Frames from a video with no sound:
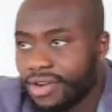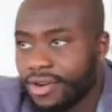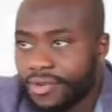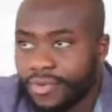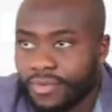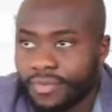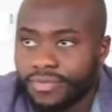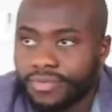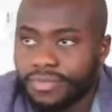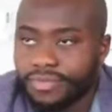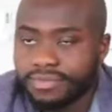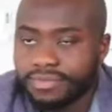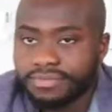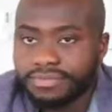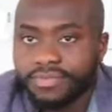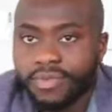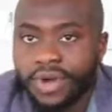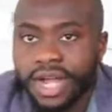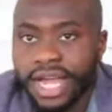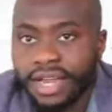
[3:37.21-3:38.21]
oh,
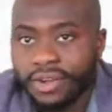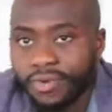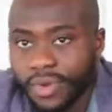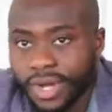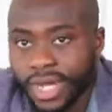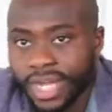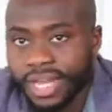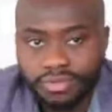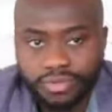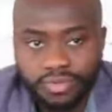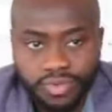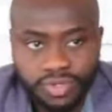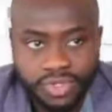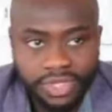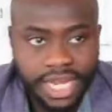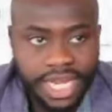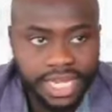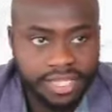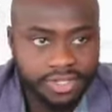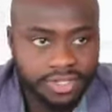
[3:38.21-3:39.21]
what kind of work would
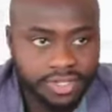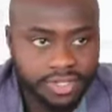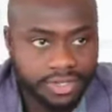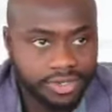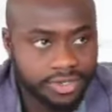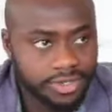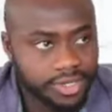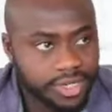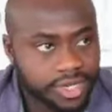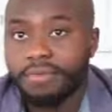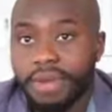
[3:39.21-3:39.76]
you like to do?